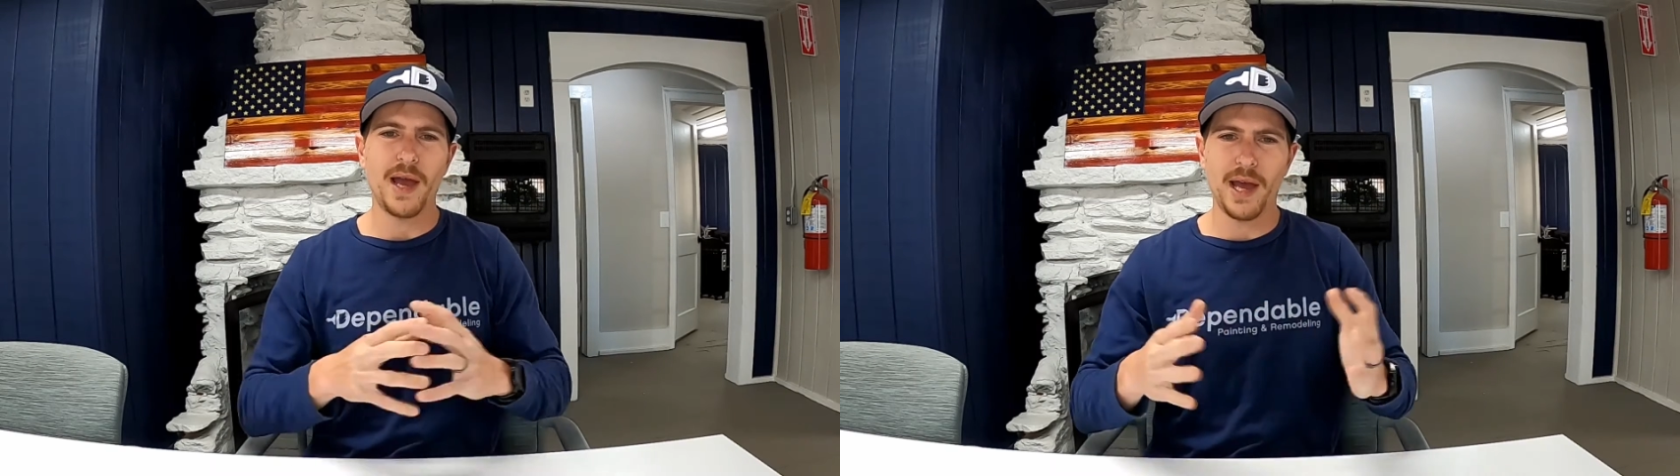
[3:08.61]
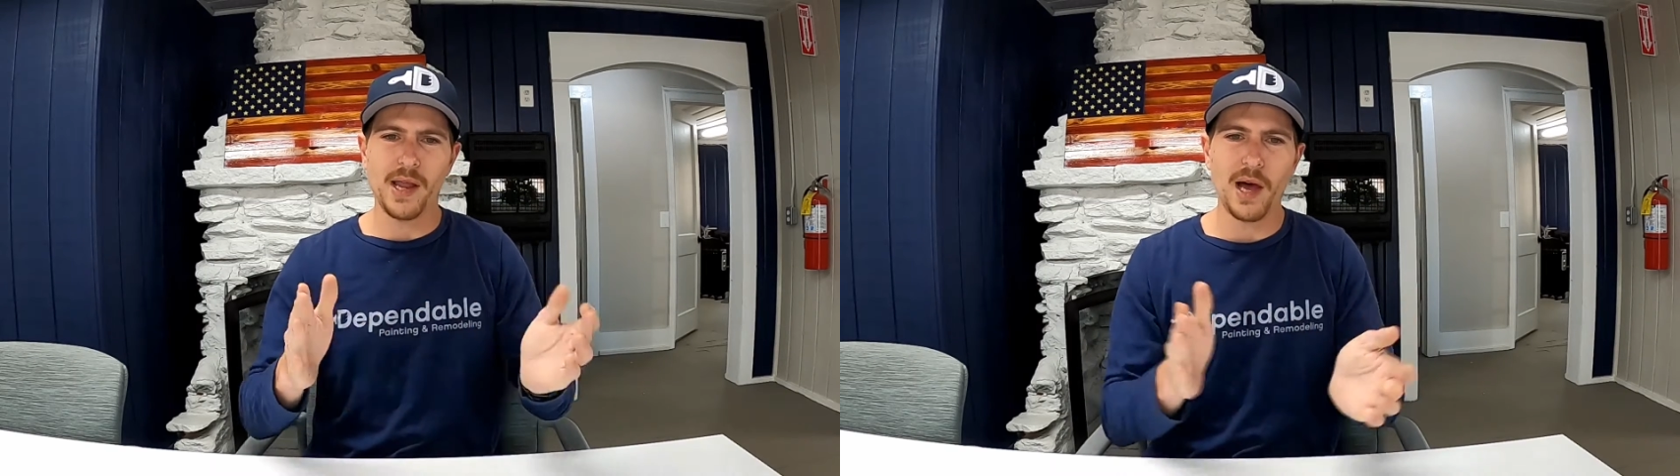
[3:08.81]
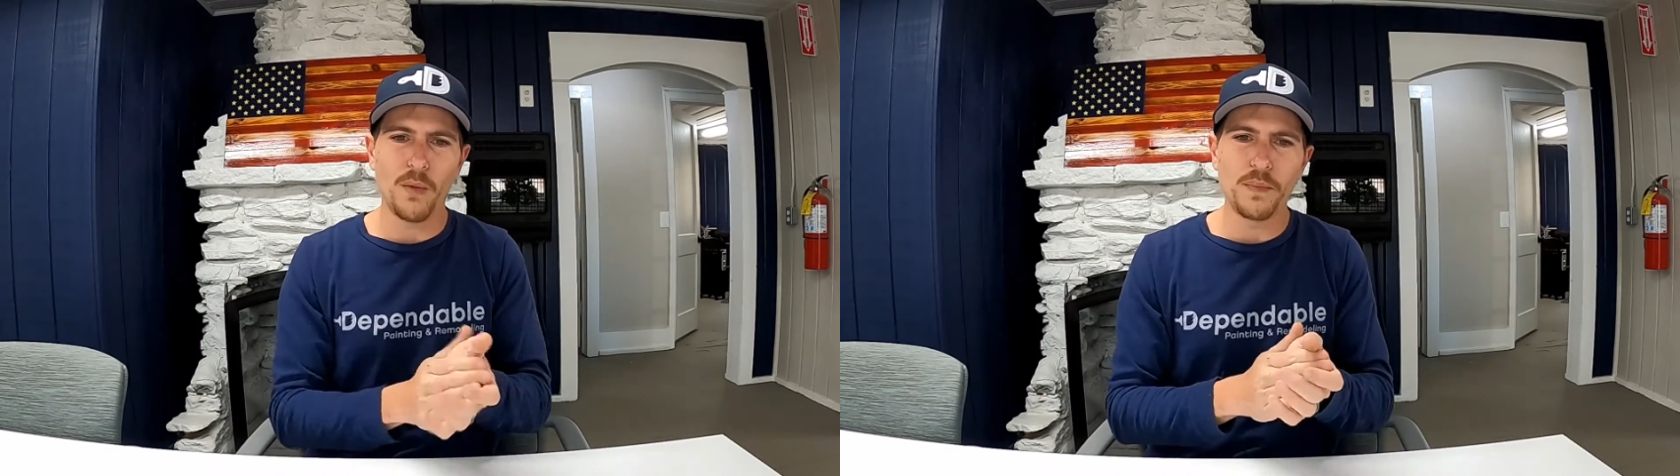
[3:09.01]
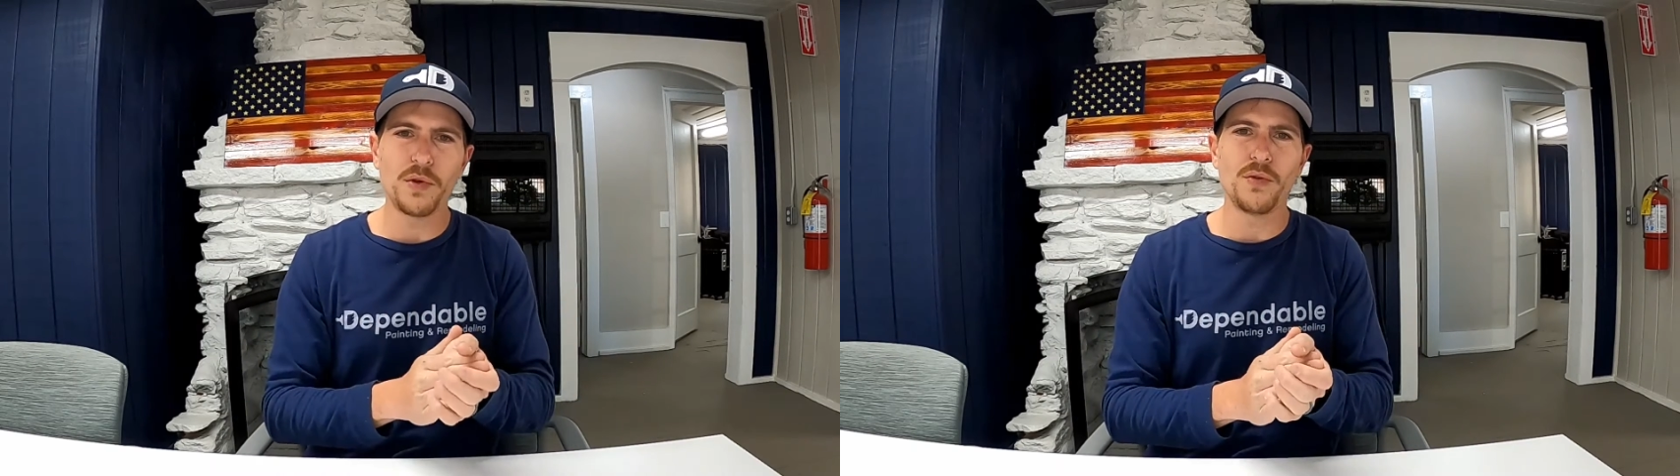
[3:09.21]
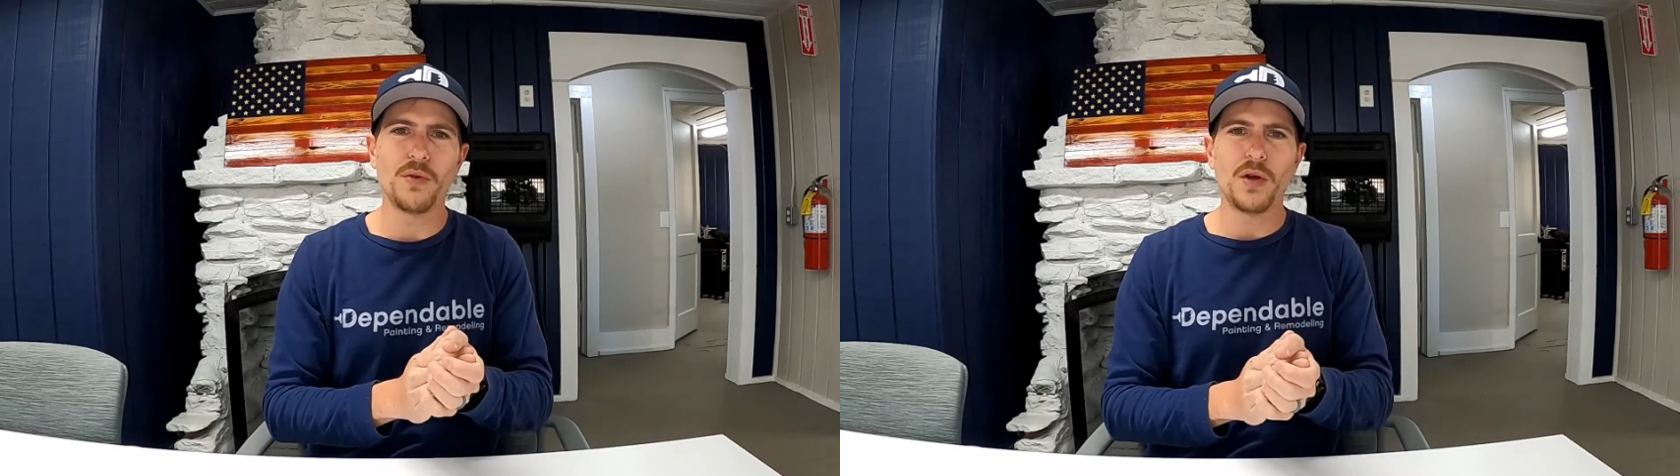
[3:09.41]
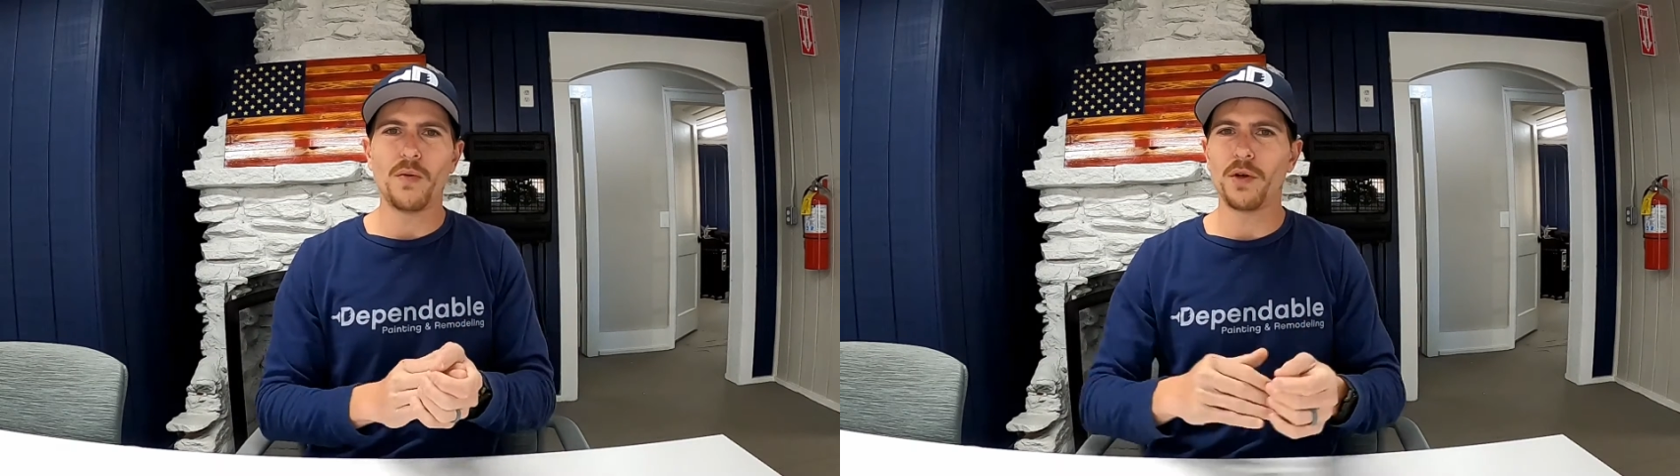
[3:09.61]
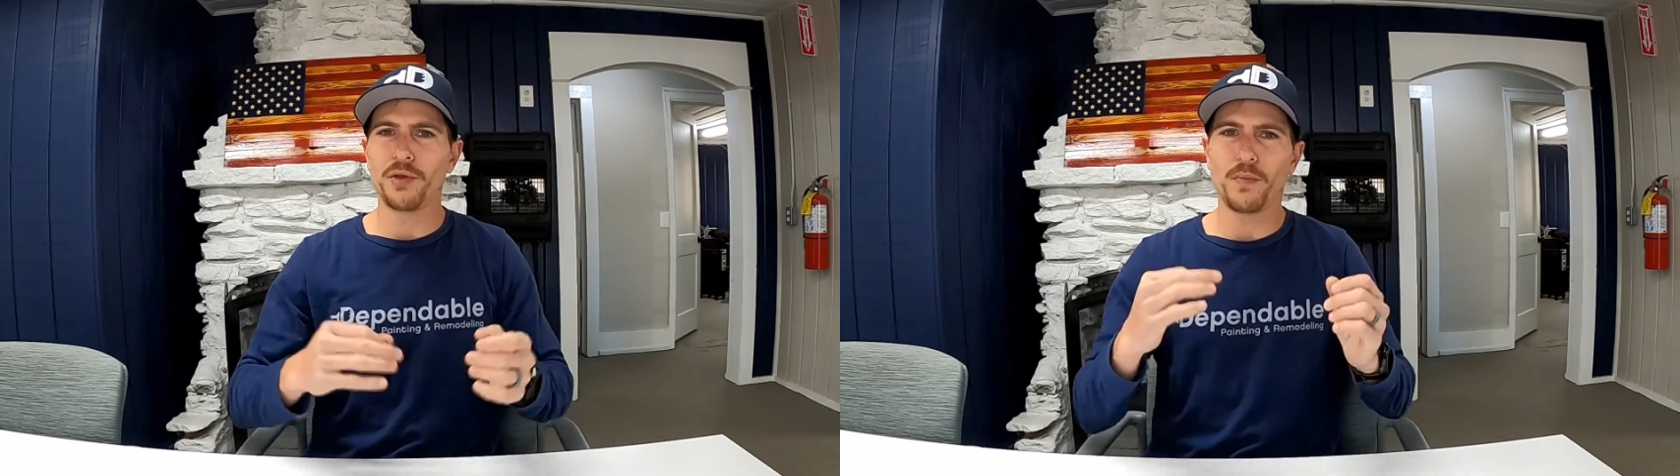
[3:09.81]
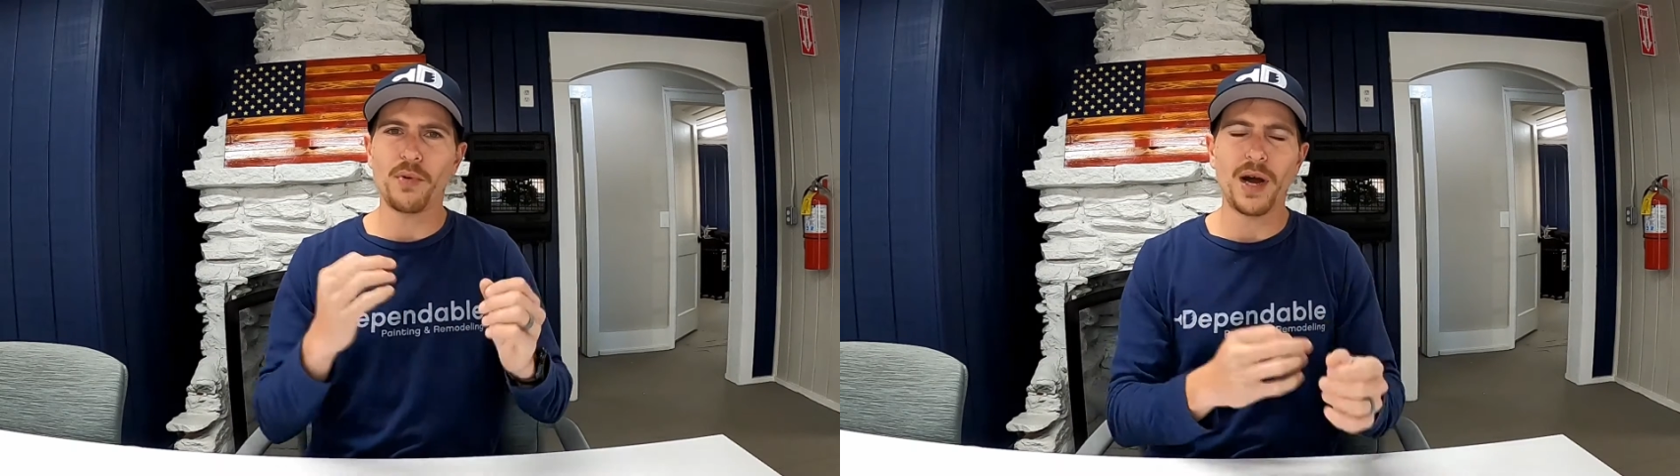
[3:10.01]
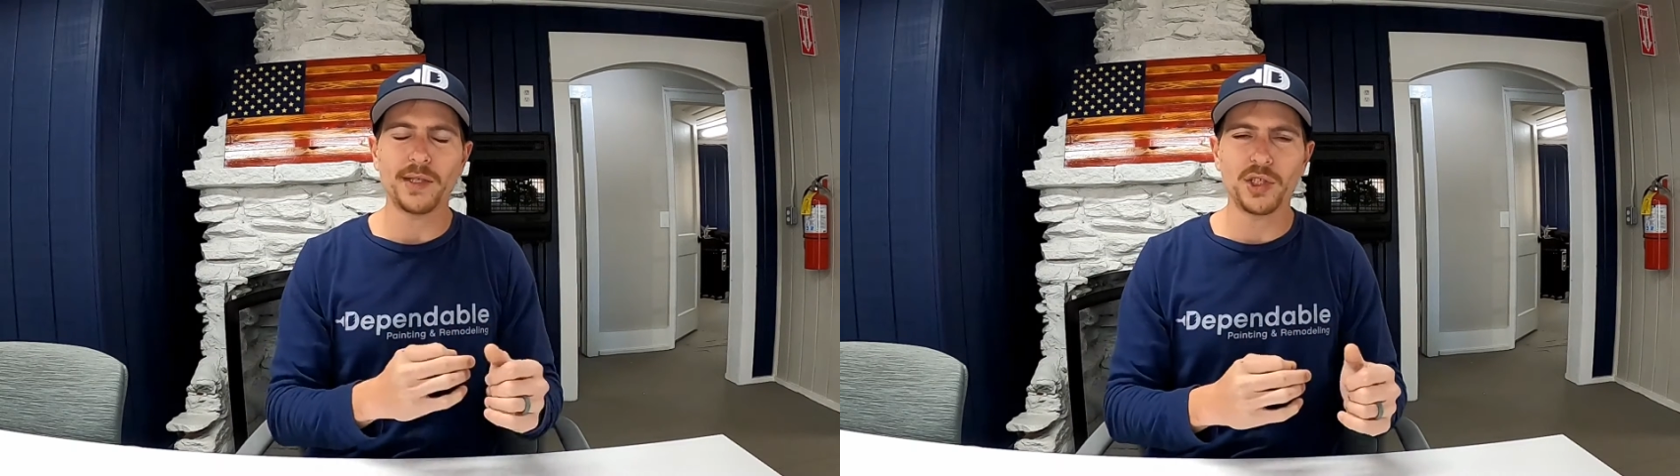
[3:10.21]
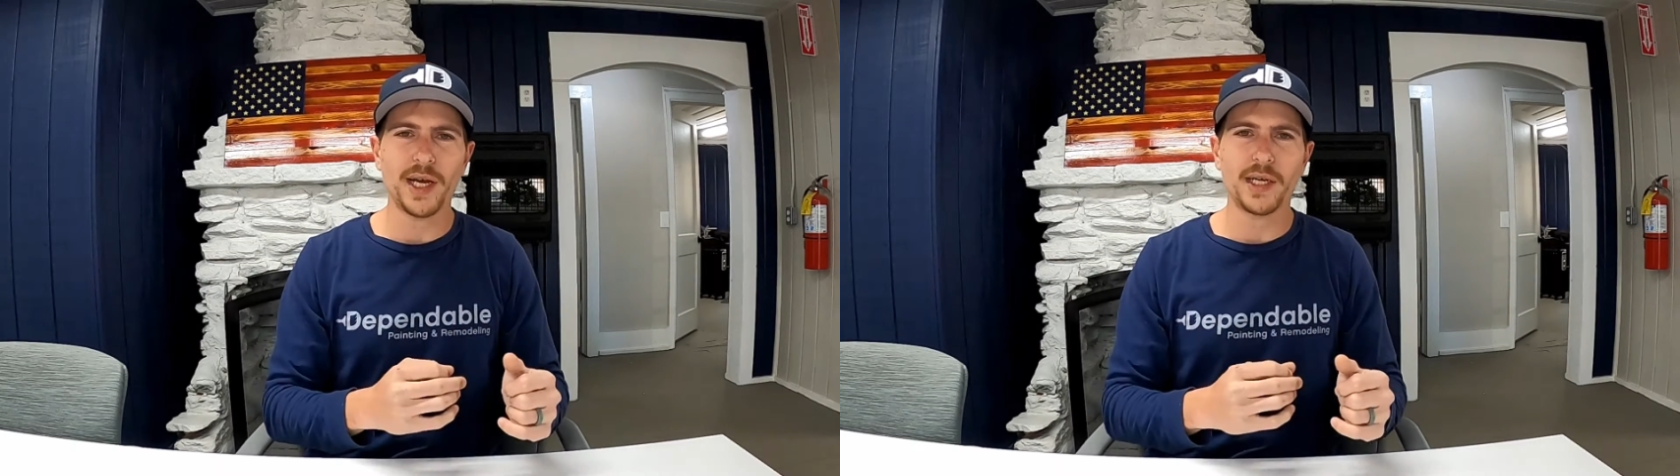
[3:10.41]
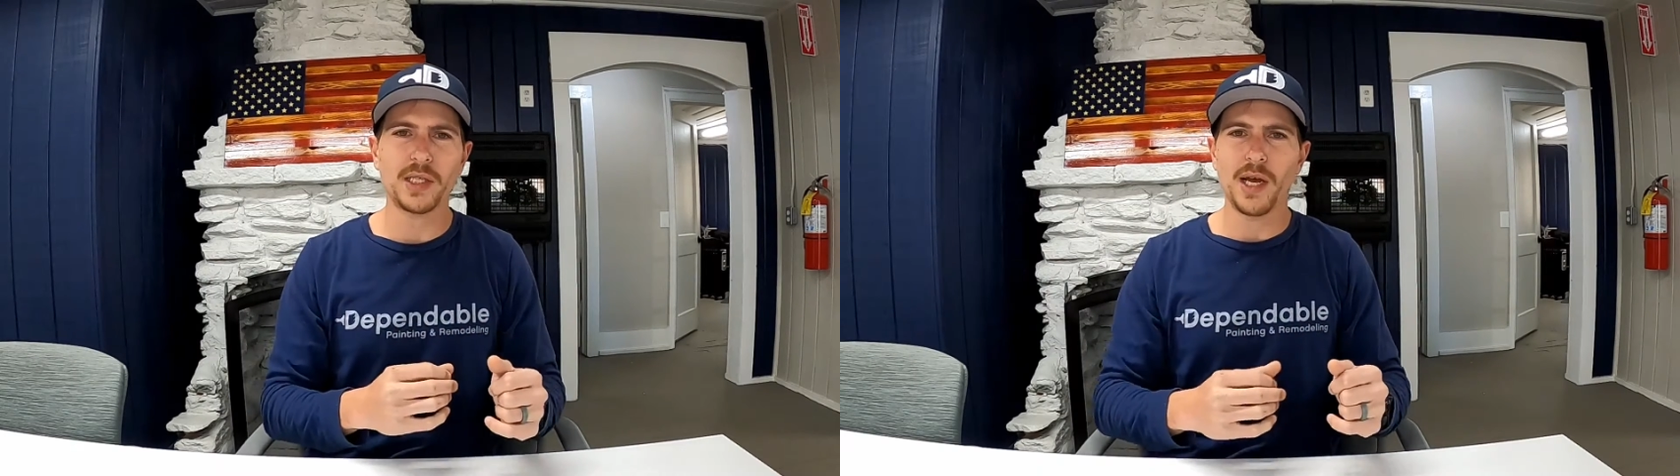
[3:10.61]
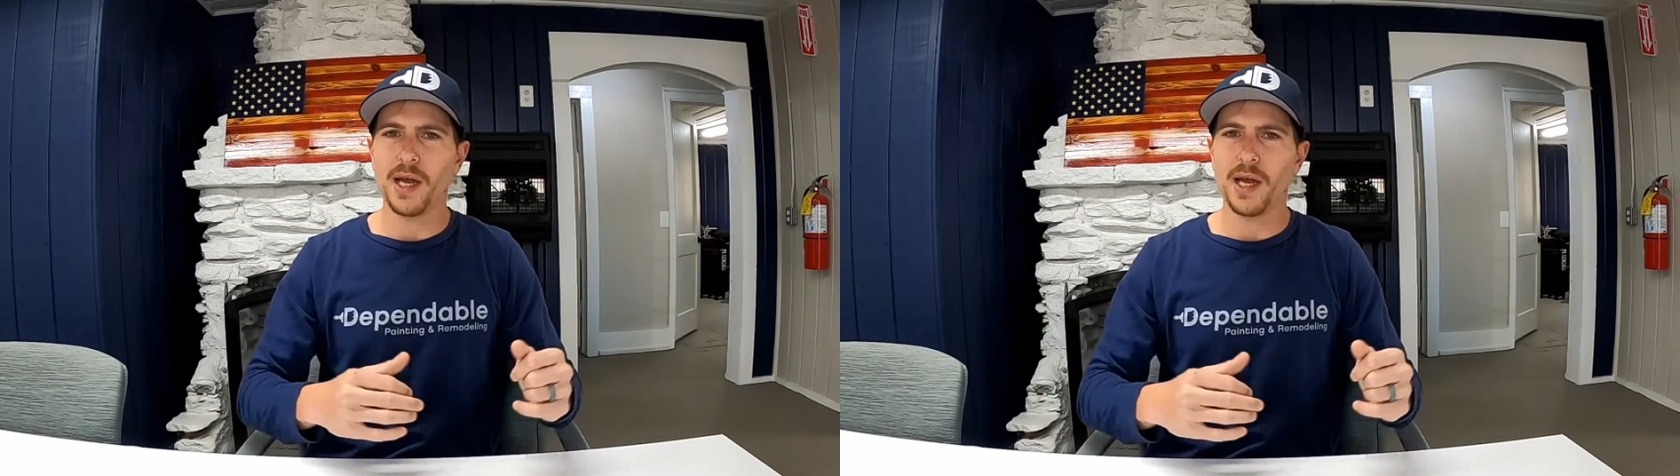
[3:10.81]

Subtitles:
and help you with your projects